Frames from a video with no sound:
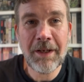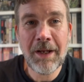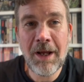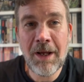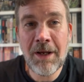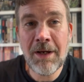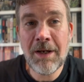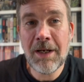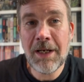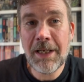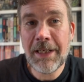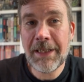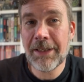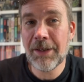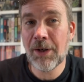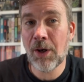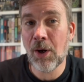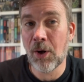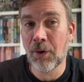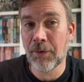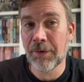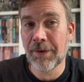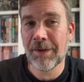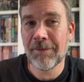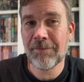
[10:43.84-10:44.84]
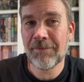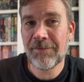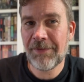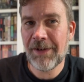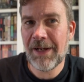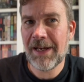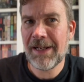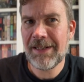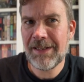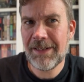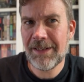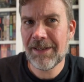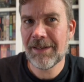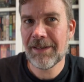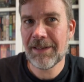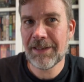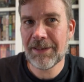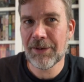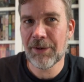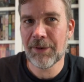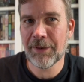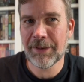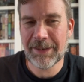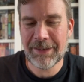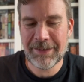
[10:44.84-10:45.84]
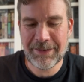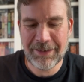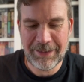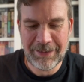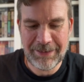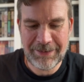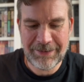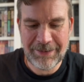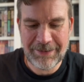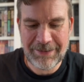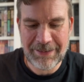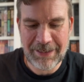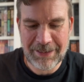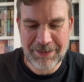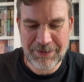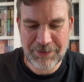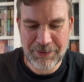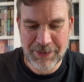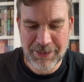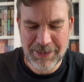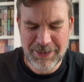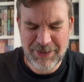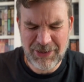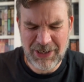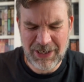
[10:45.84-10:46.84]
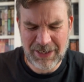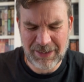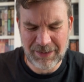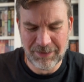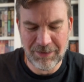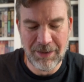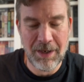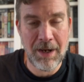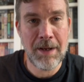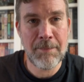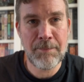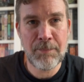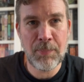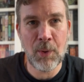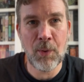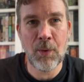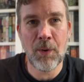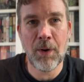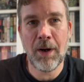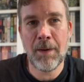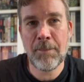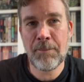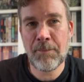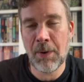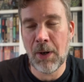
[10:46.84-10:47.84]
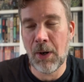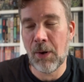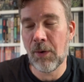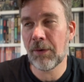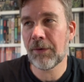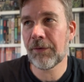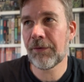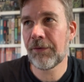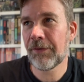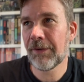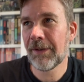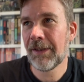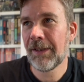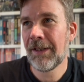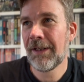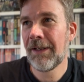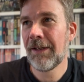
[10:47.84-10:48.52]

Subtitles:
Early on in the days of the channel, I bought a box